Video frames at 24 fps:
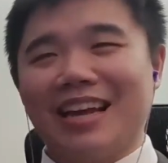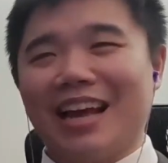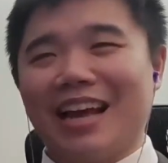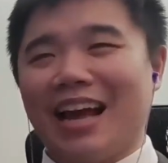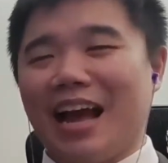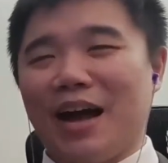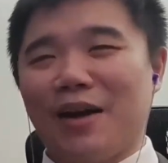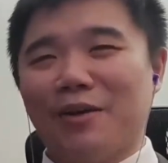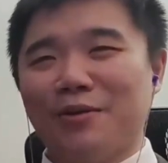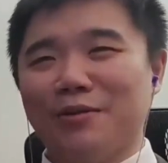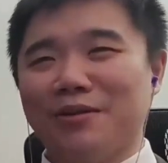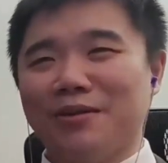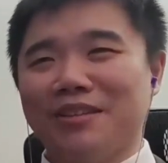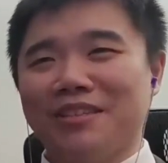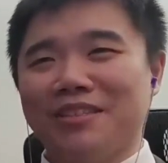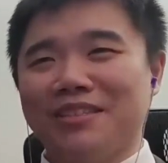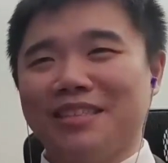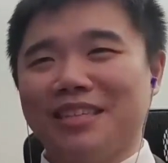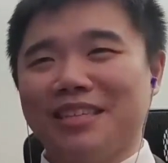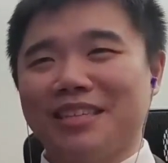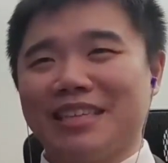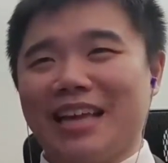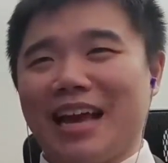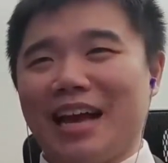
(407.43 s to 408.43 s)
How does
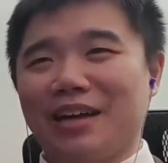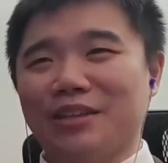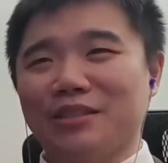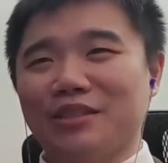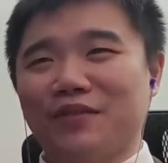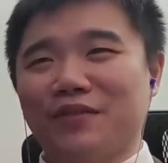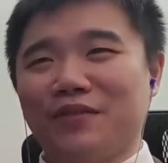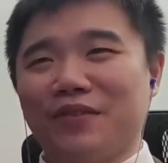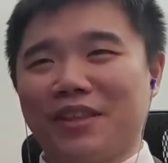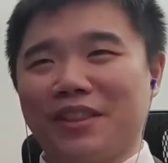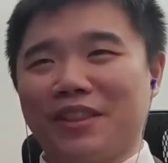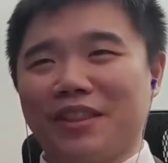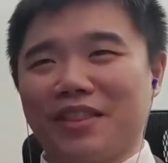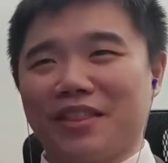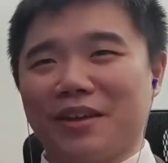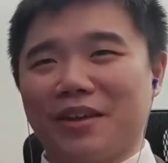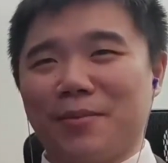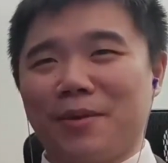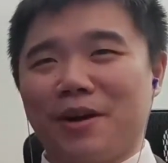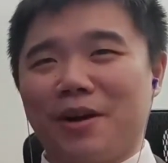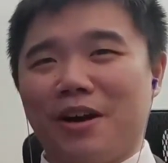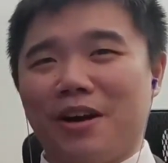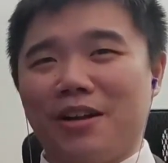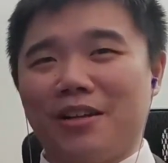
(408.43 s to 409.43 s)
this house fit
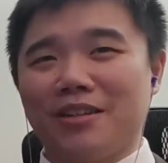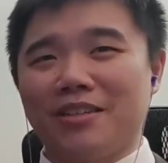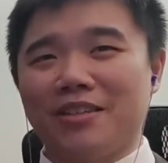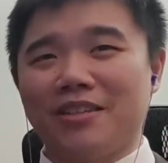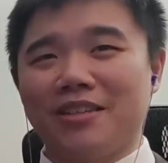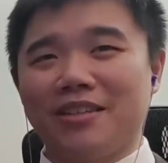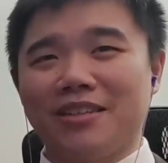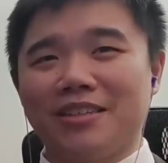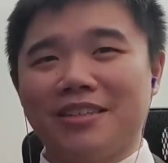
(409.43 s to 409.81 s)
them all?